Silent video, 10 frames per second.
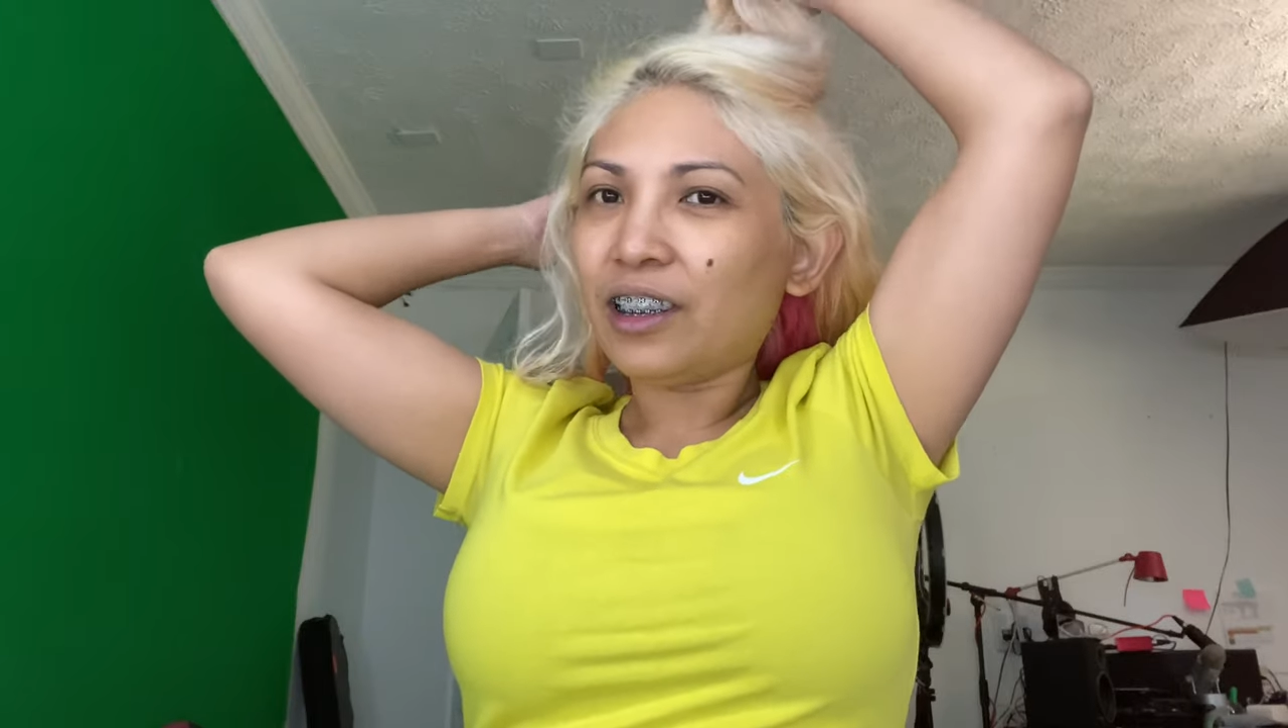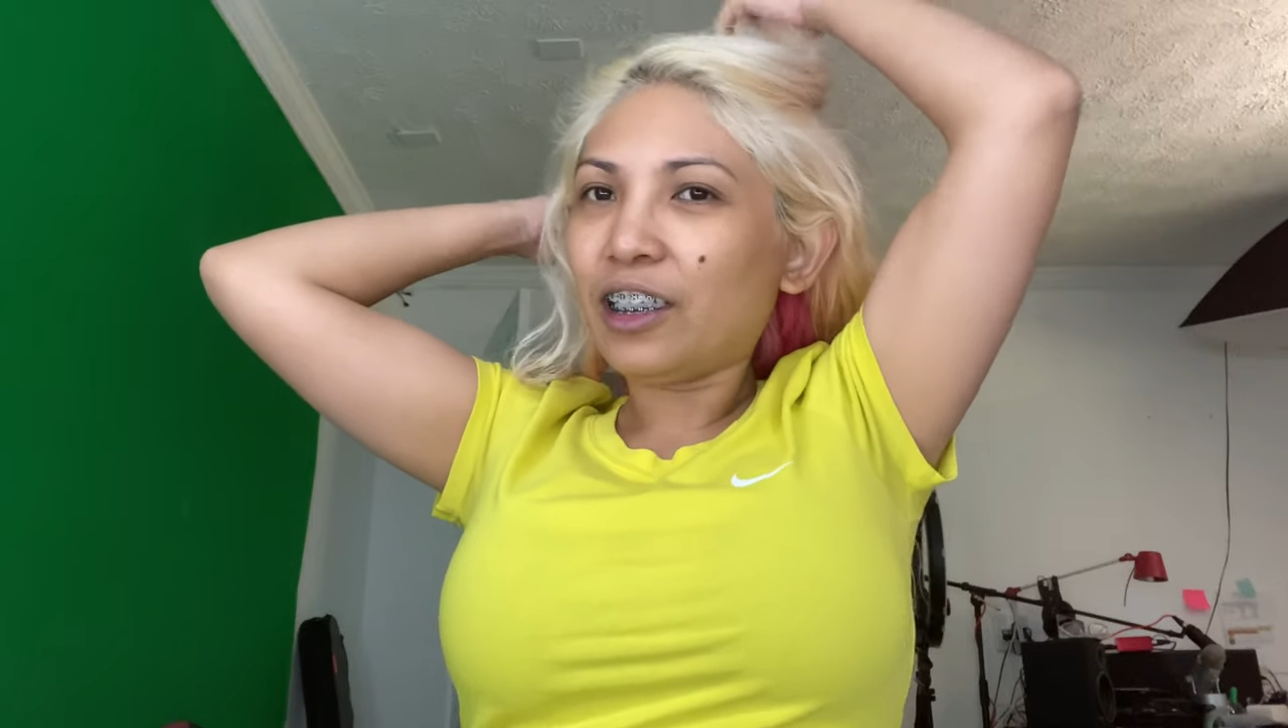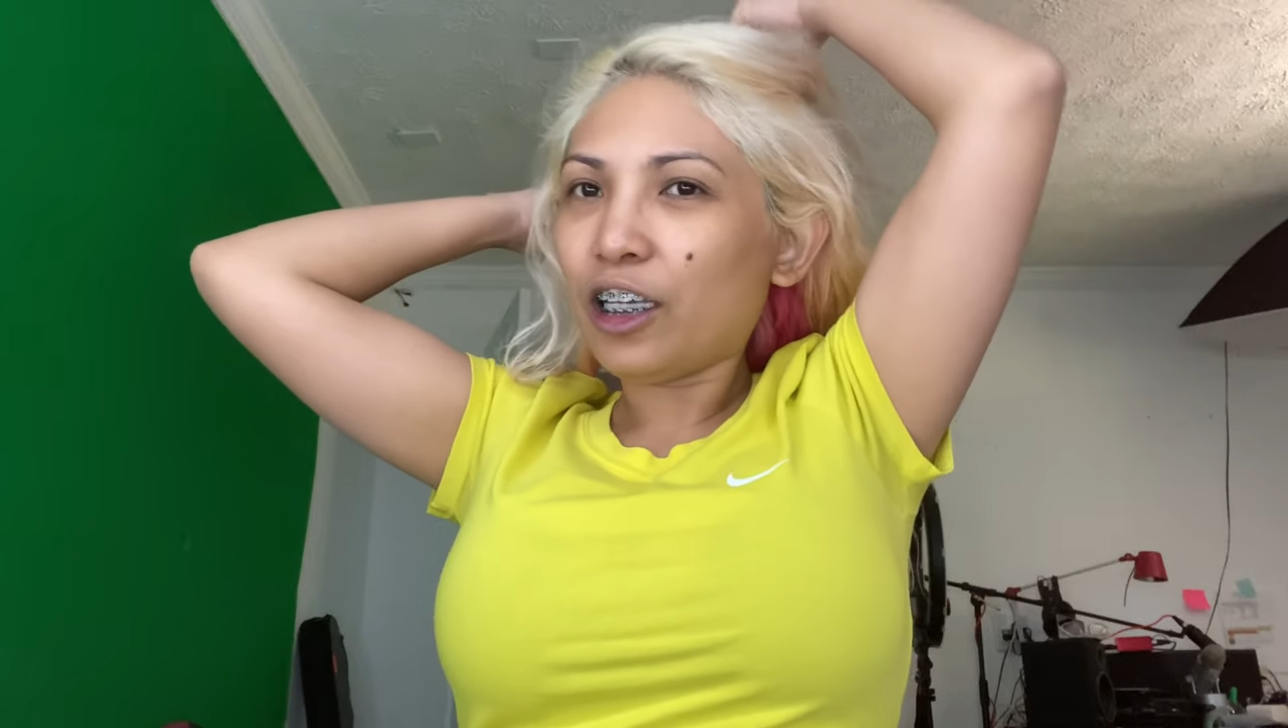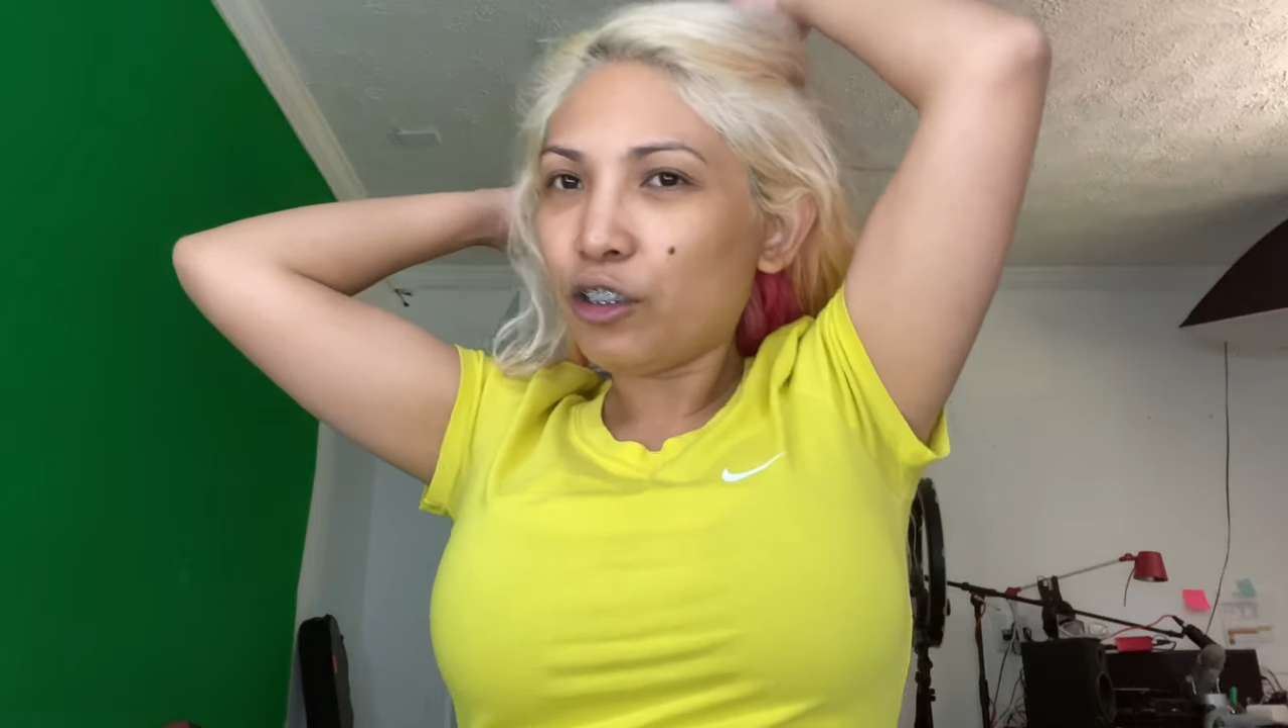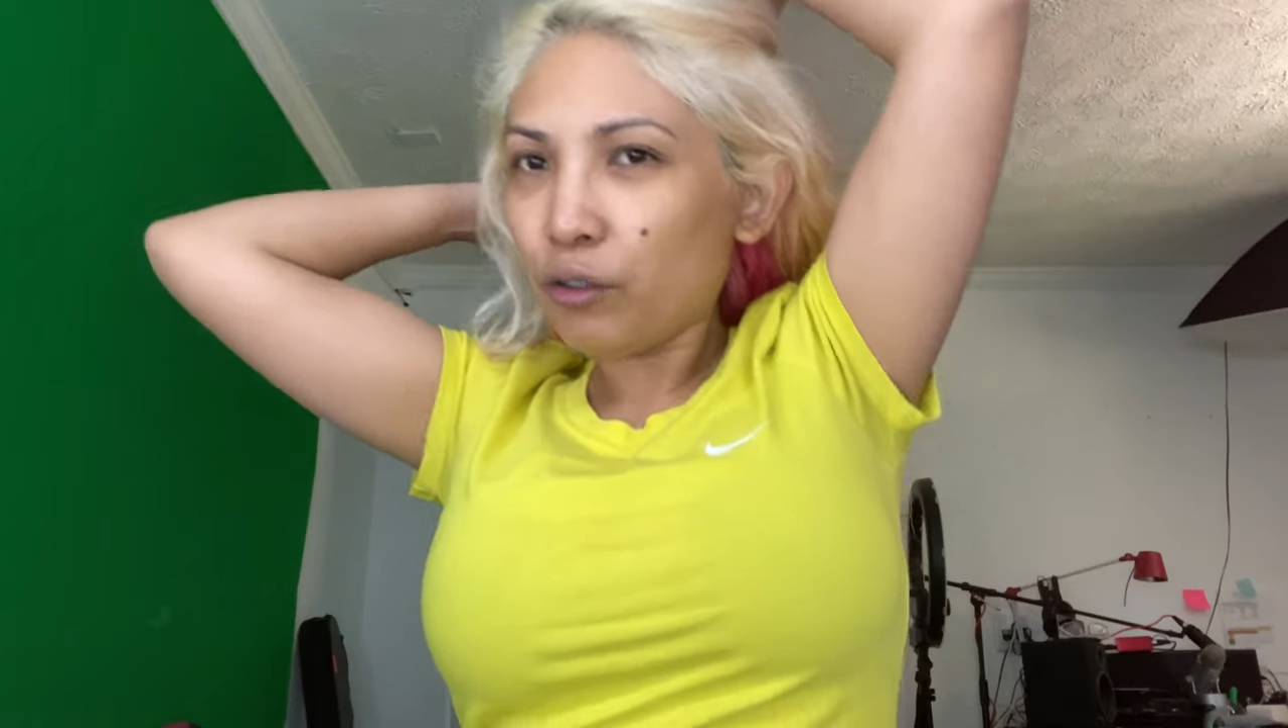
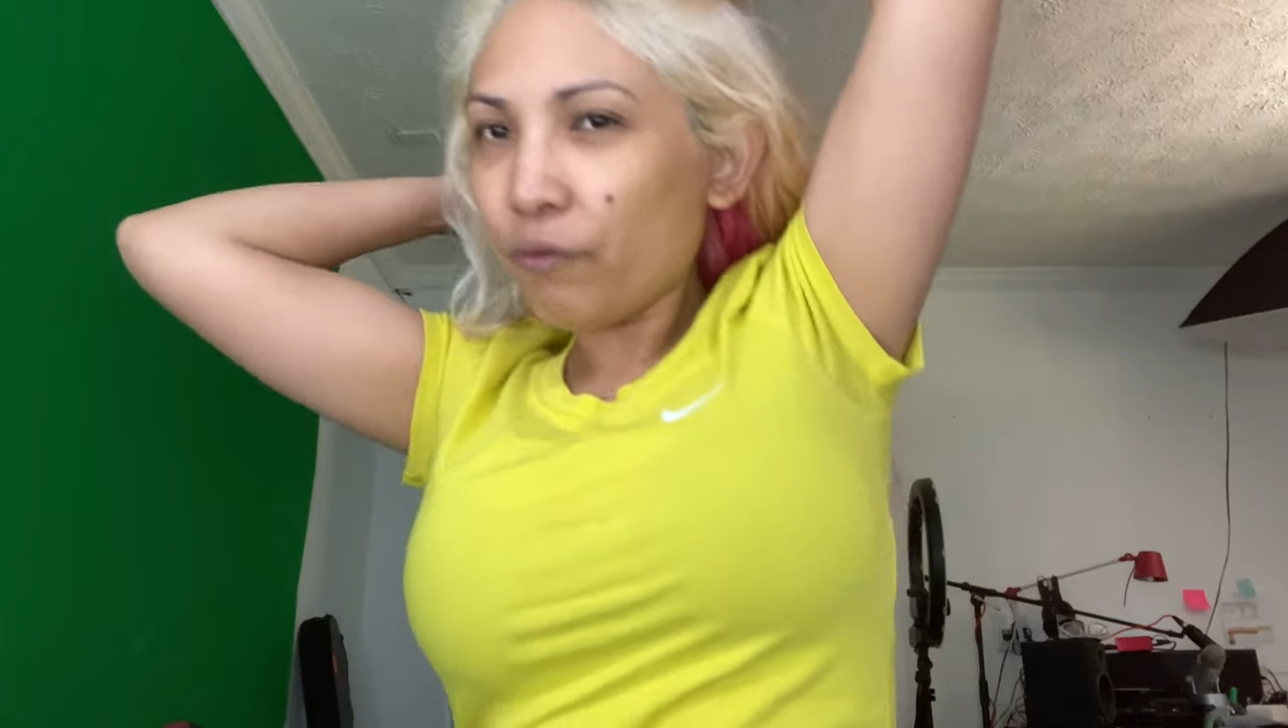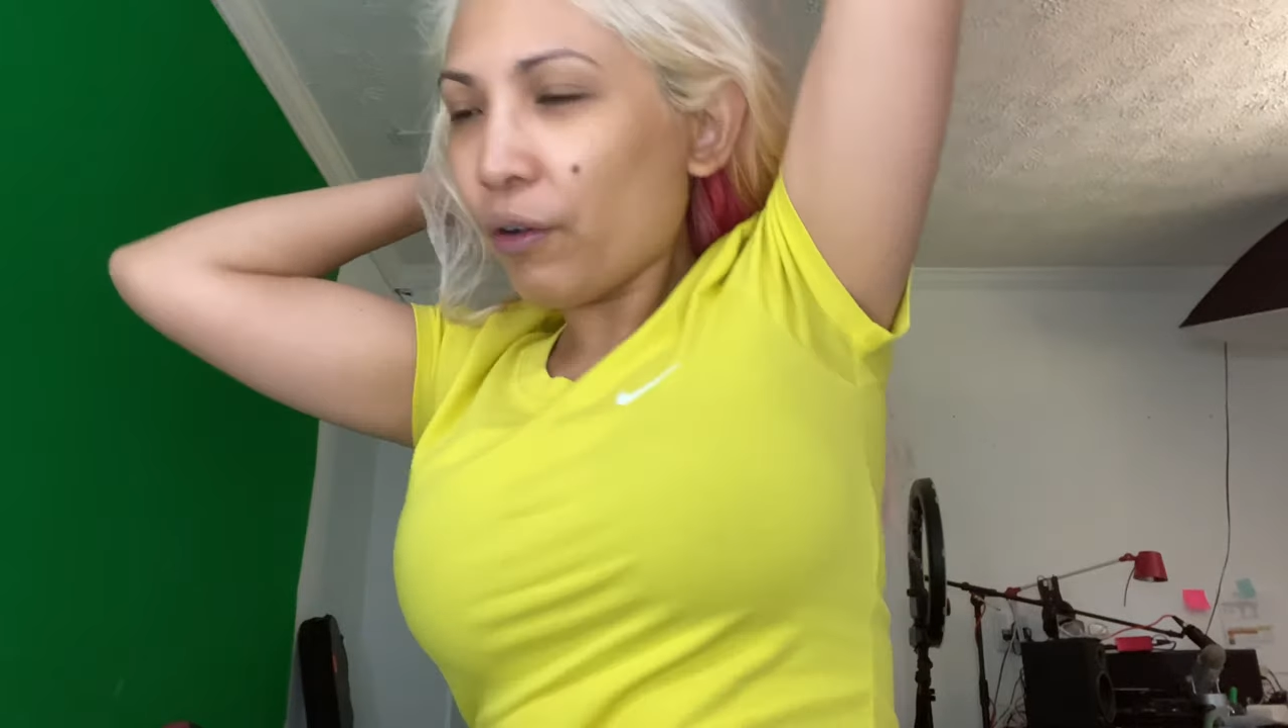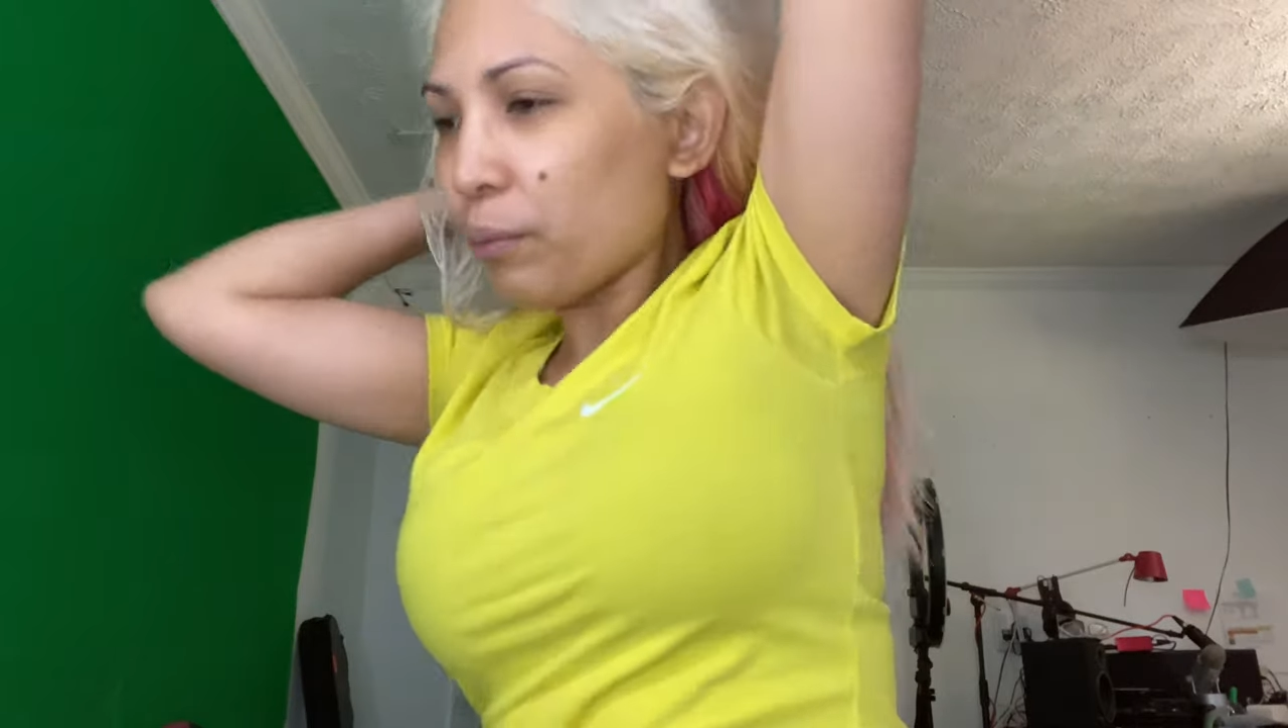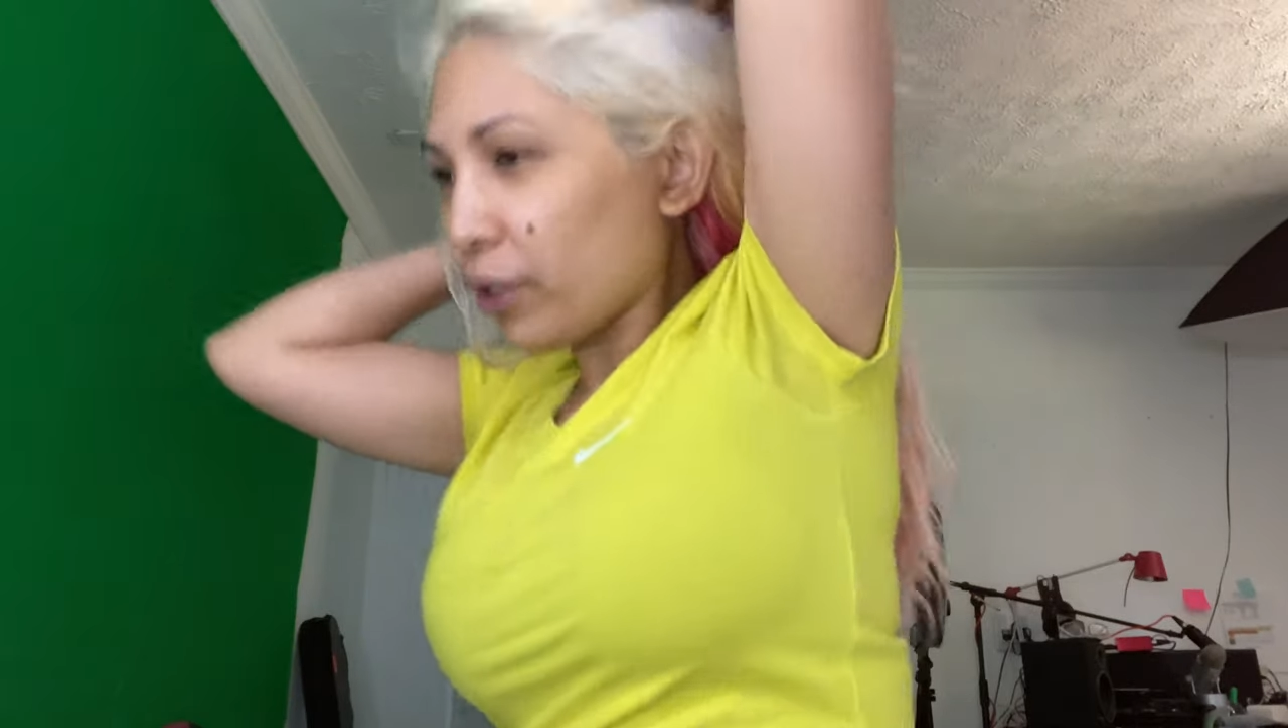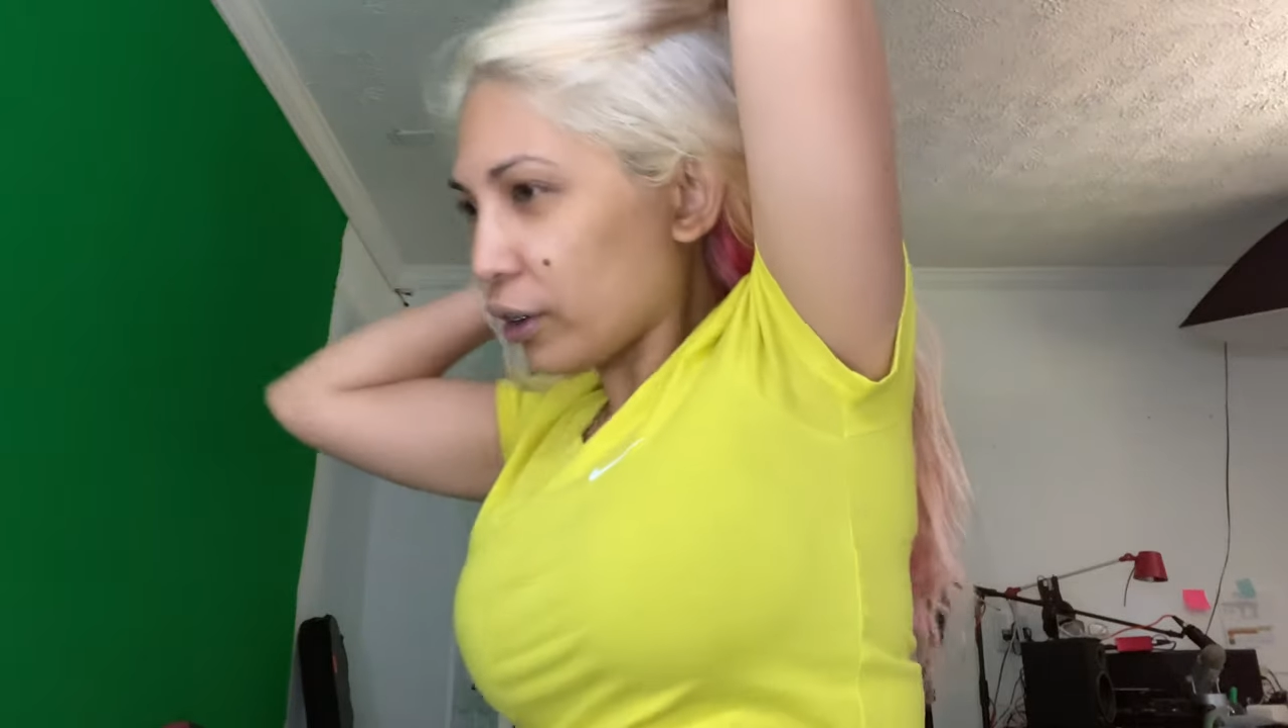I don't know if
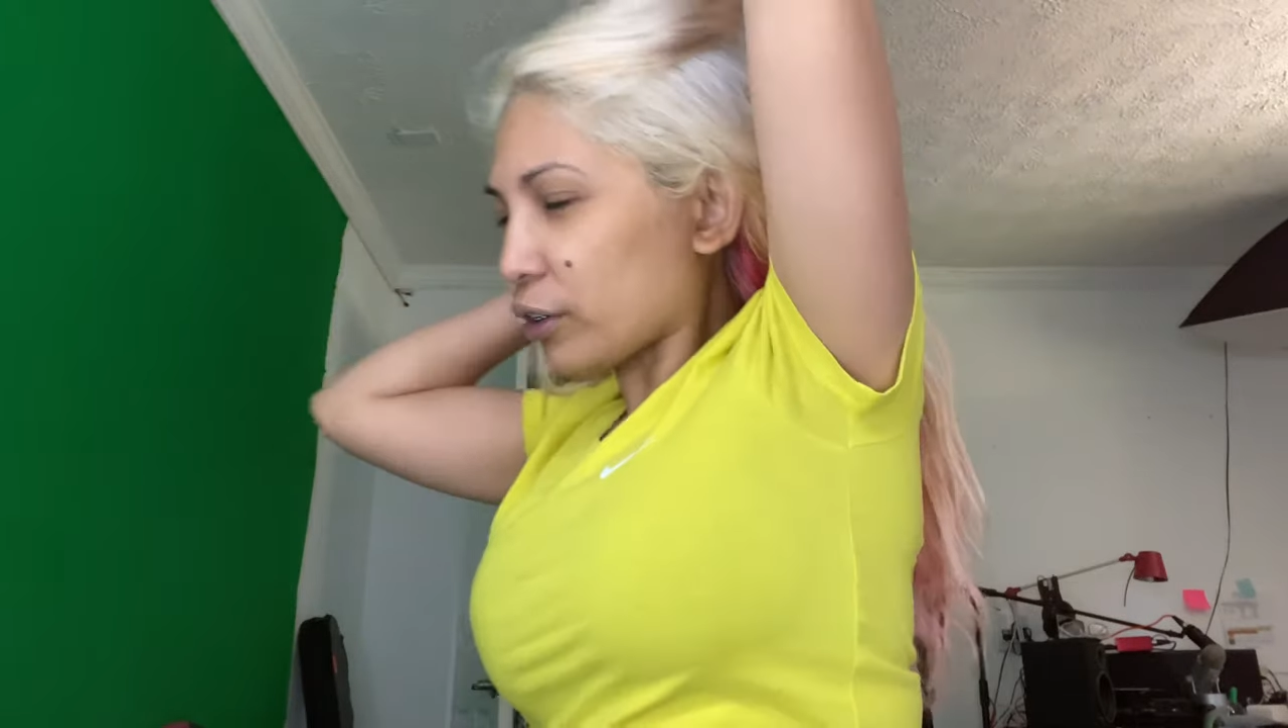I'm gonna